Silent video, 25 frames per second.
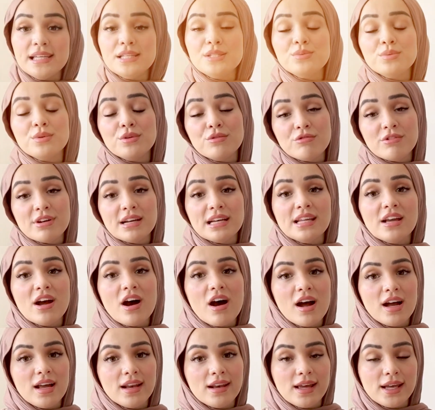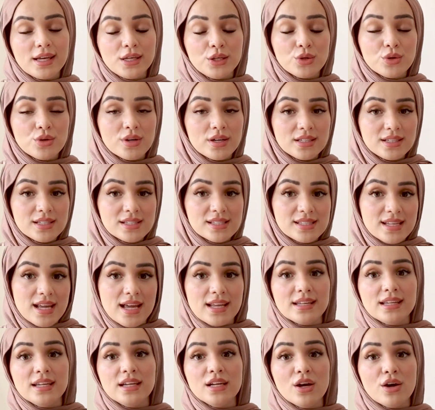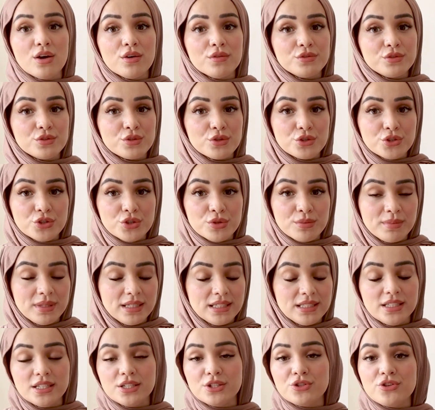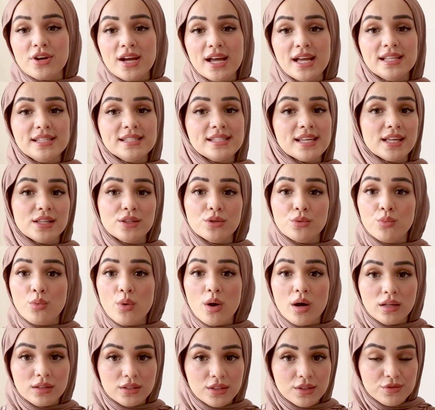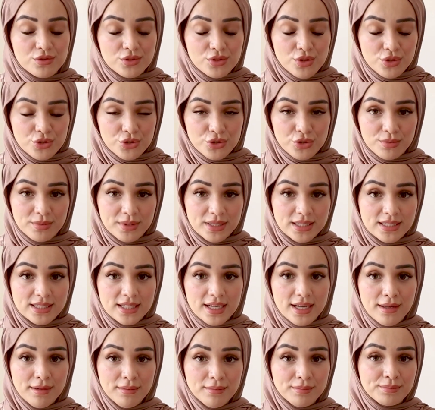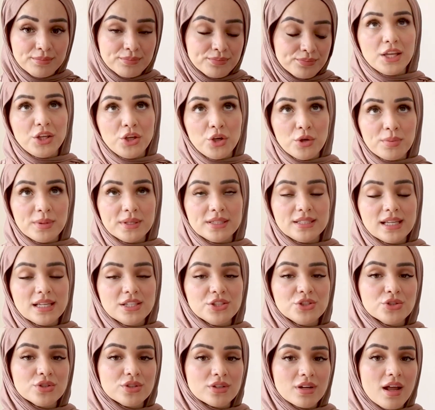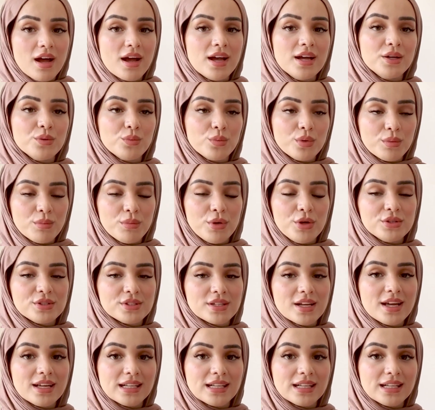This will really highlight your understanding of social media trends and the world of social media. And your potential client will most